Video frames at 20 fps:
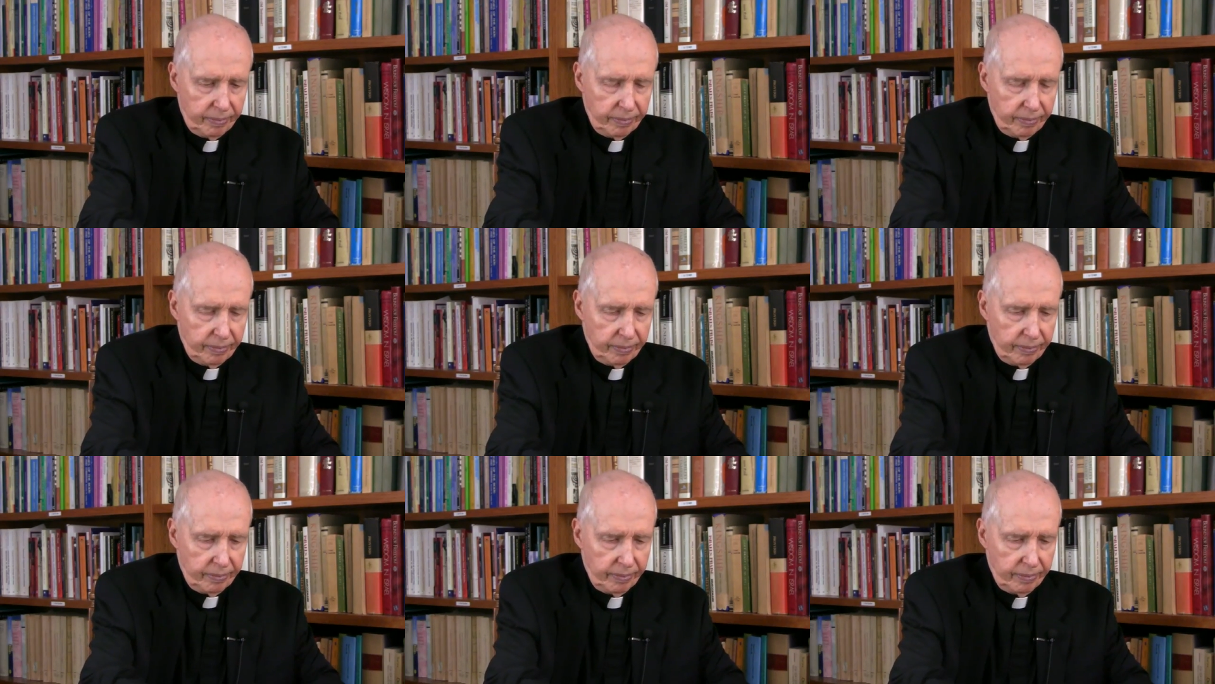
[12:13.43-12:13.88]

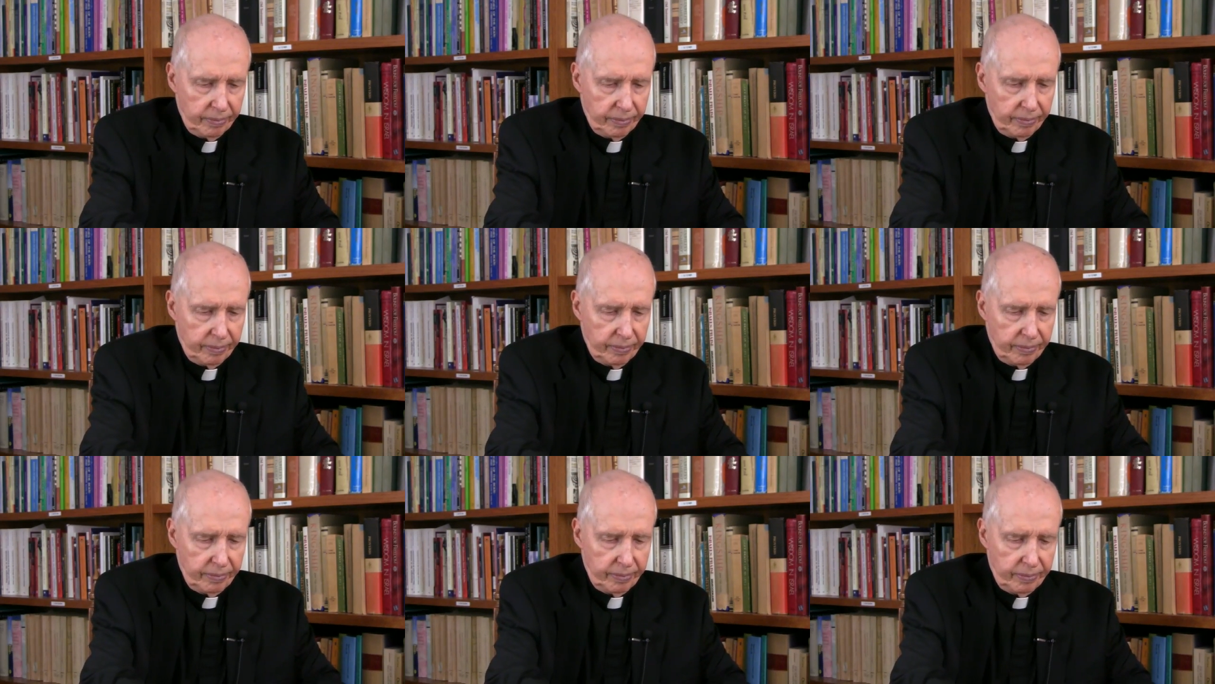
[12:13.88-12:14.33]

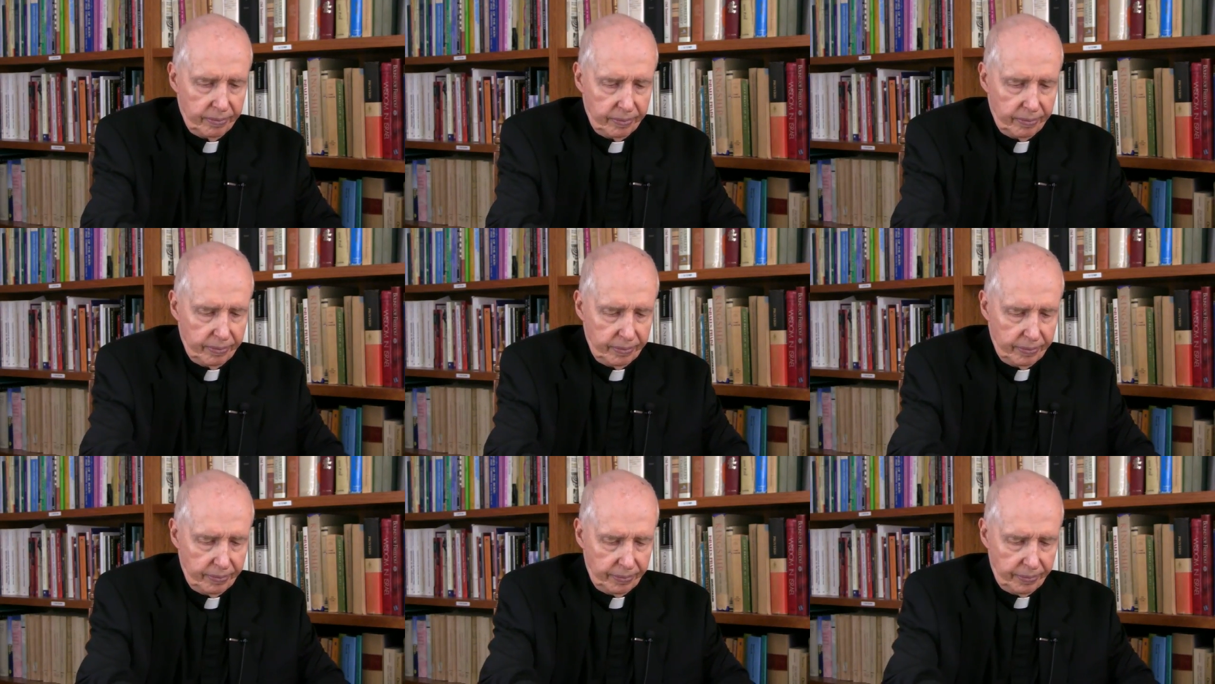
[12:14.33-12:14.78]

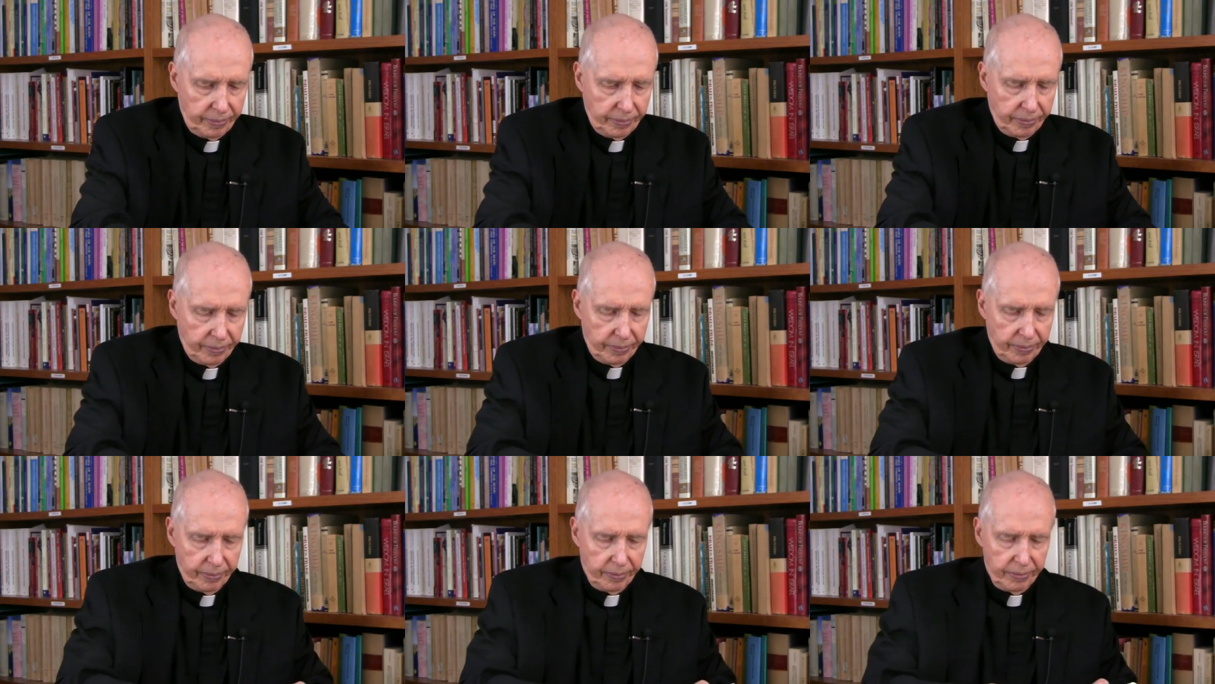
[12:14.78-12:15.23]

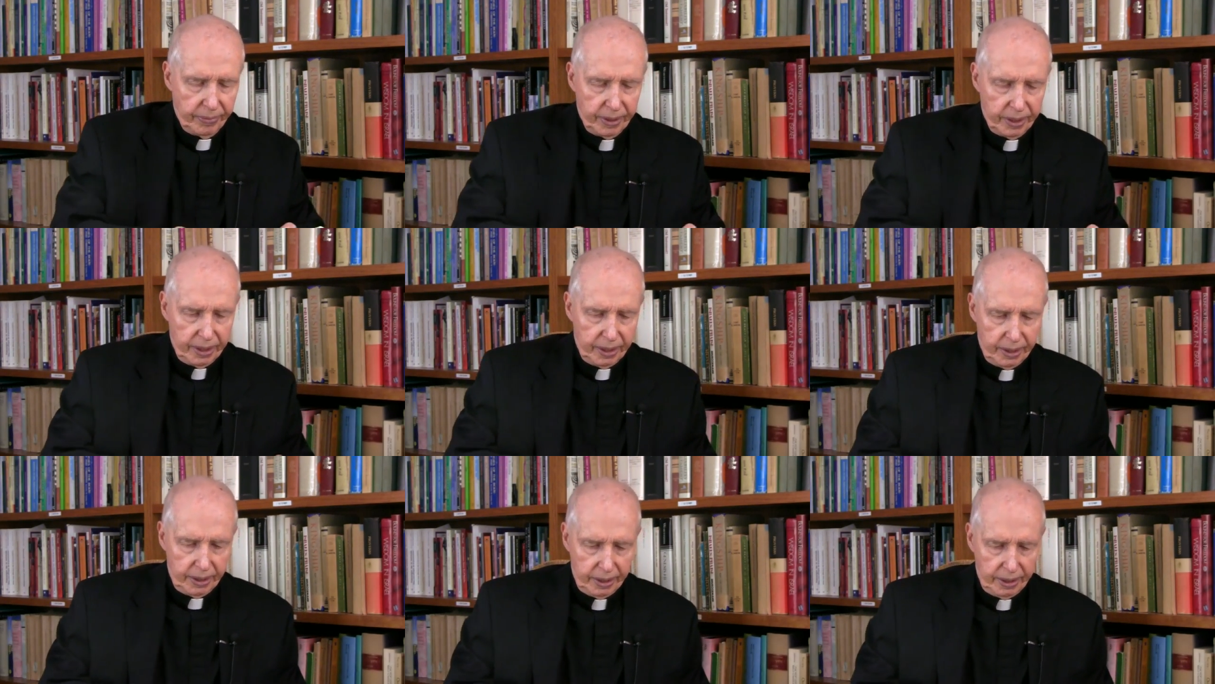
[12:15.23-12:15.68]

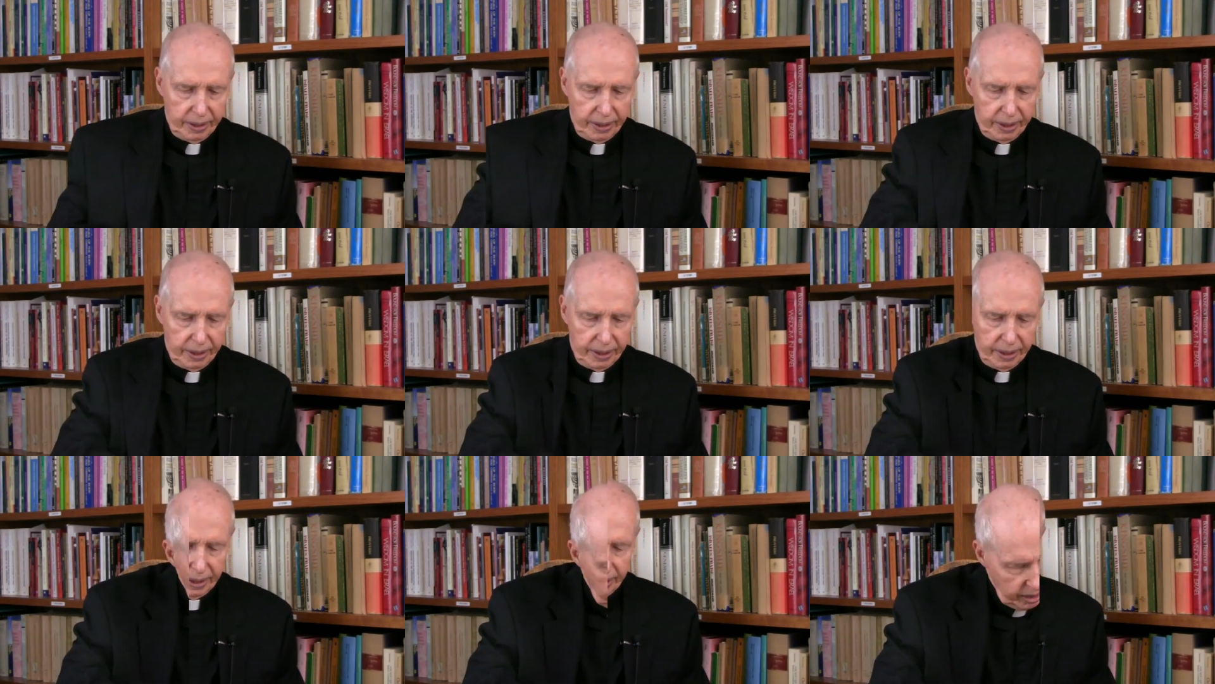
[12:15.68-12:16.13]

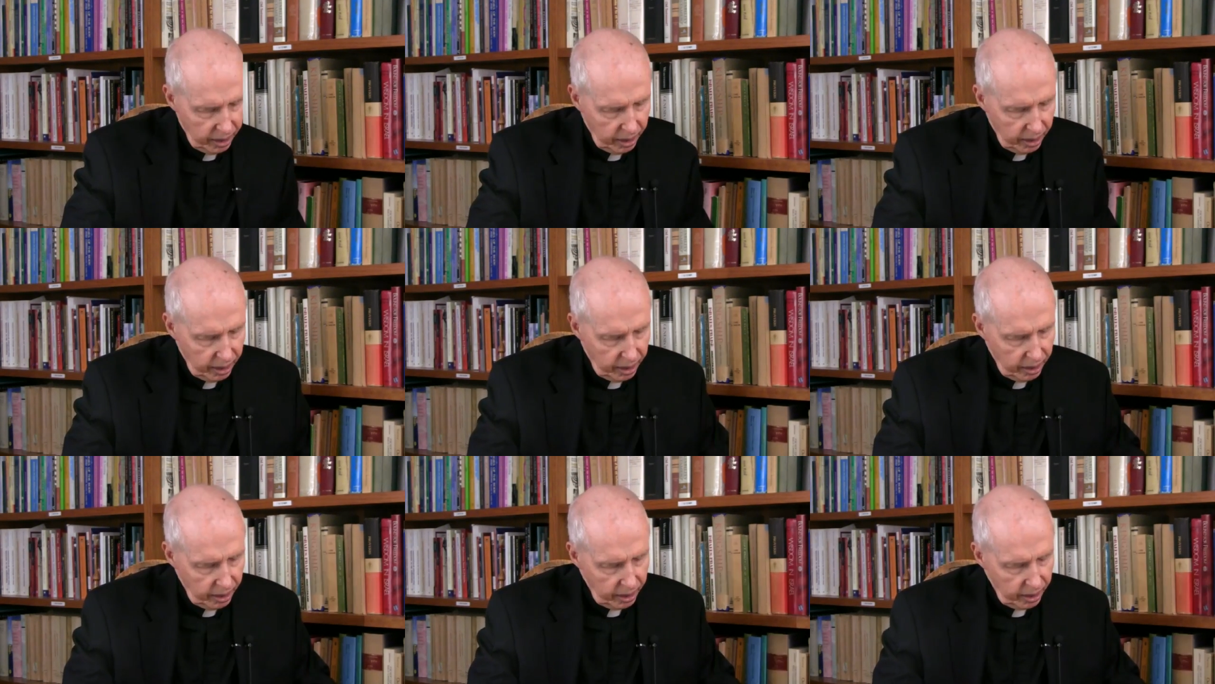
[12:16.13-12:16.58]

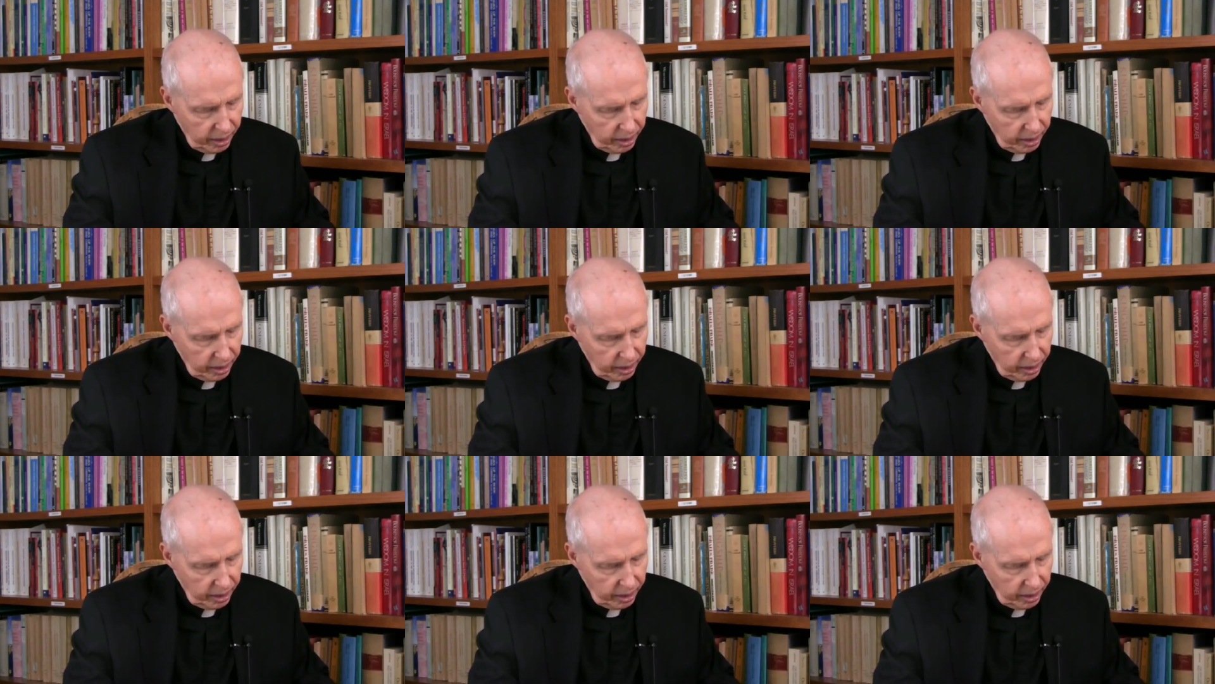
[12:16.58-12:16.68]
[no speech]